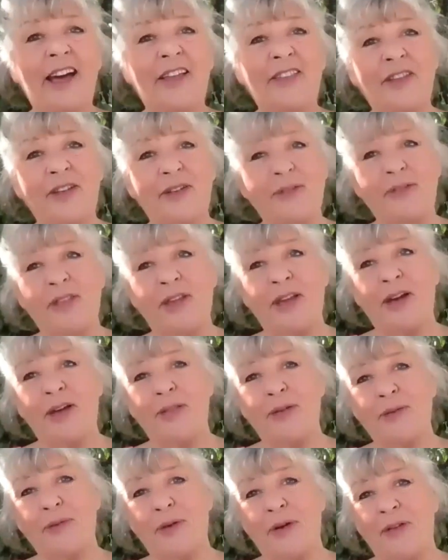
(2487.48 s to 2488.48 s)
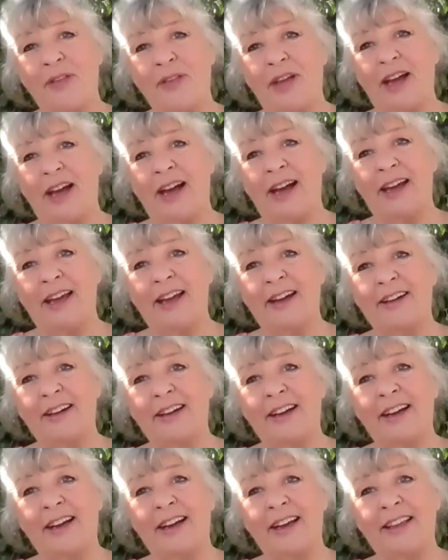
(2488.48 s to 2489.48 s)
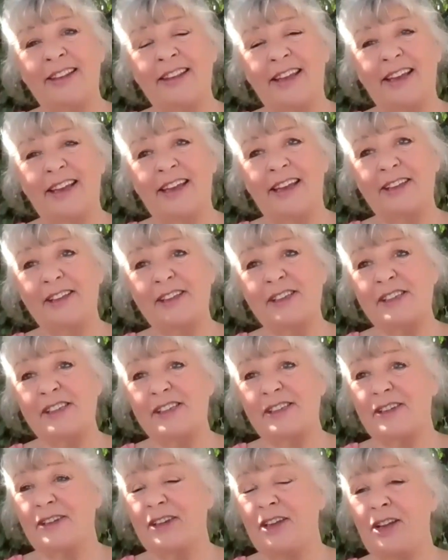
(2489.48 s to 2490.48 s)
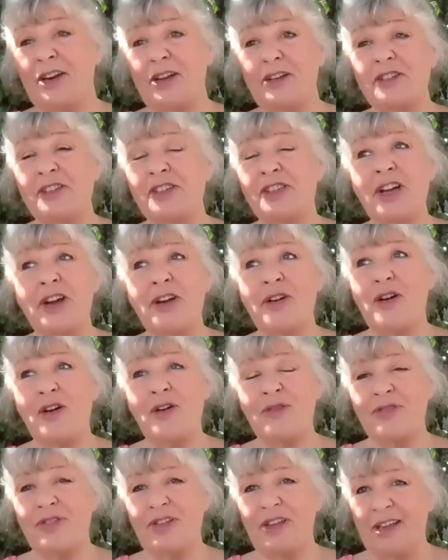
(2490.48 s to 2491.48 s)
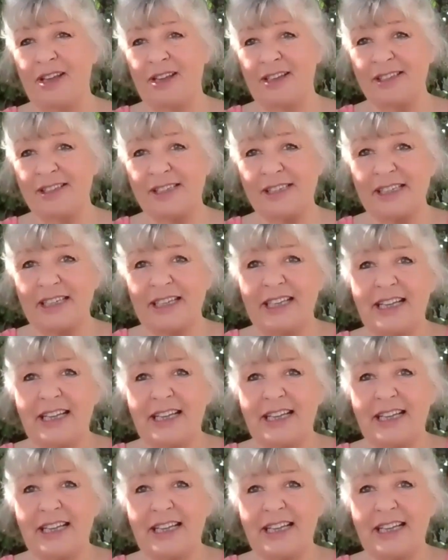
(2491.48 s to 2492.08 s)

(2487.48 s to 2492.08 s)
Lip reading: the other one that I think is, so obvious,